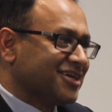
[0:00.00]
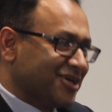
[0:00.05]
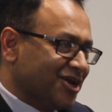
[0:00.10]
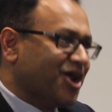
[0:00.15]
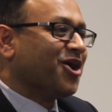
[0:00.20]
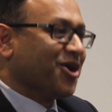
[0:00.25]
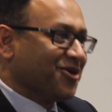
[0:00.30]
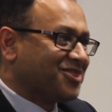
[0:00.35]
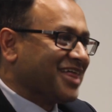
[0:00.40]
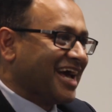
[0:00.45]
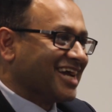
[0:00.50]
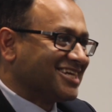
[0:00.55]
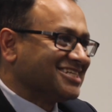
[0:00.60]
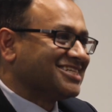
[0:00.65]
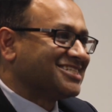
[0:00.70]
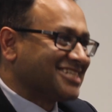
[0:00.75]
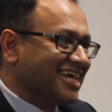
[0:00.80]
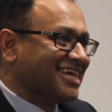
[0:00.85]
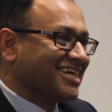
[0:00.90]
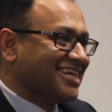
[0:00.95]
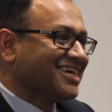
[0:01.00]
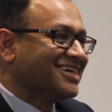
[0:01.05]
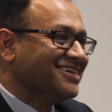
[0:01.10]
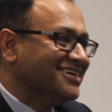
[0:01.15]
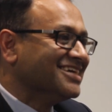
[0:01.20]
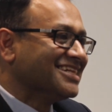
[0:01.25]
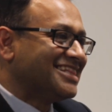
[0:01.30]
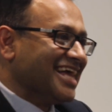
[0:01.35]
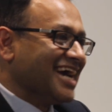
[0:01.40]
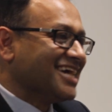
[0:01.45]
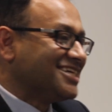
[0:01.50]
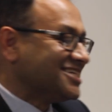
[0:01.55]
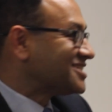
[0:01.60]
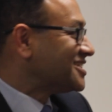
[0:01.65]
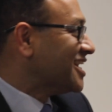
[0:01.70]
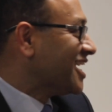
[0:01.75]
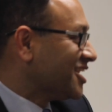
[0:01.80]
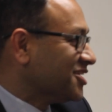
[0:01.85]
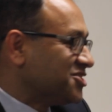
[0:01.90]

They just need a